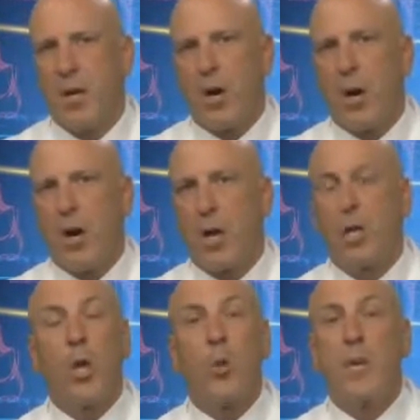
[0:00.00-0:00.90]
are
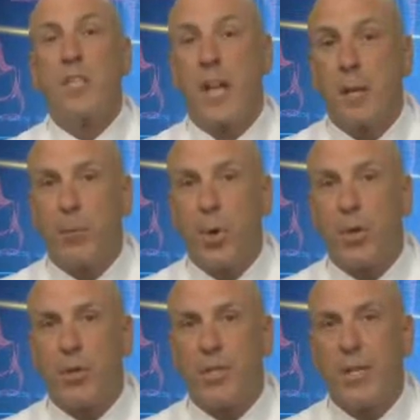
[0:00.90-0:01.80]
on lower second
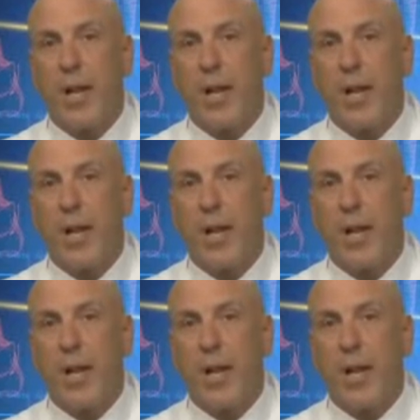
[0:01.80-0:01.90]
molars,